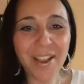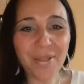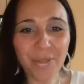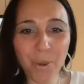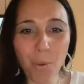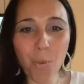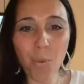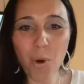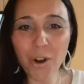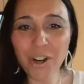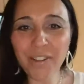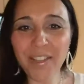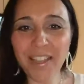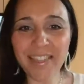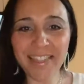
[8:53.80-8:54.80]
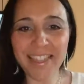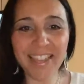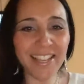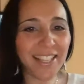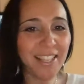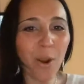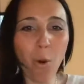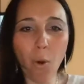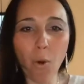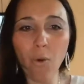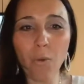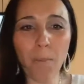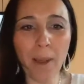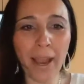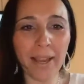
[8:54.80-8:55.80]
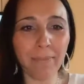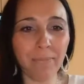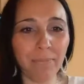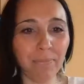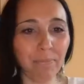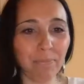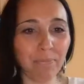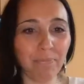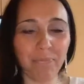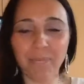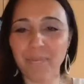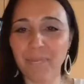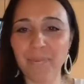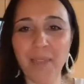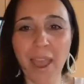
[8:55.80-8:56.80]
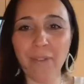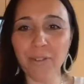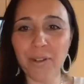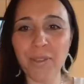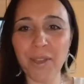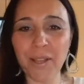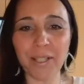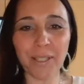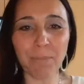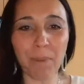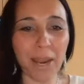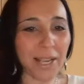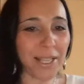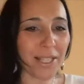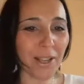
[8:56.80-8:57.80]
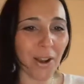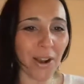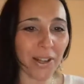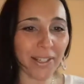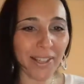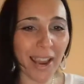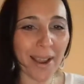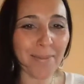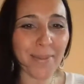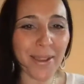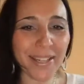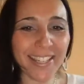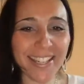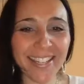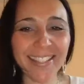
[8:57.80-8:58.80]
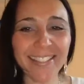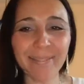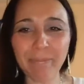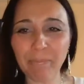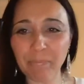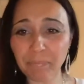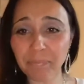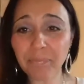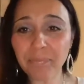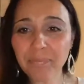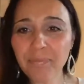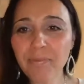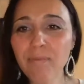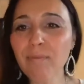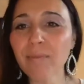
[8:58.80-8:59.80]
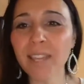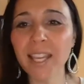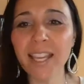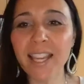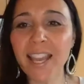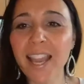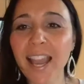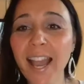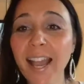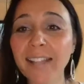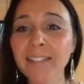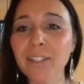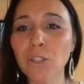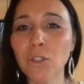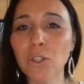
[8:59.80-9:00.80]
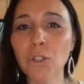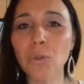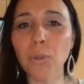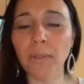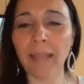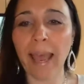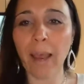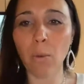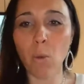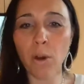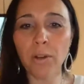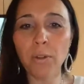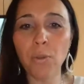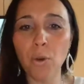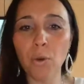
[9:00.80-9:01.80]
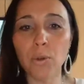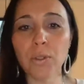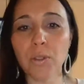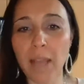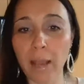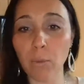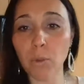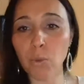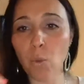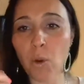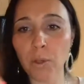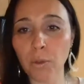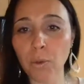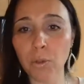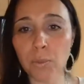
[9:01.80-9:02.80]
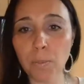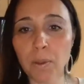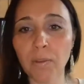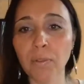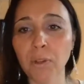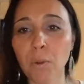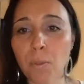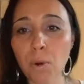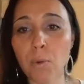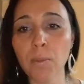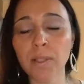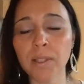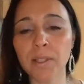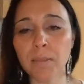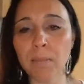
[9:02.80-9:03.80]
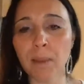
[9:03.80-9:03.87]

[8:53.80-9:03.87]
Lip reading: the work that this whole everything is based on, hey Mindy, has to do with that. That was one of those pivotal moments in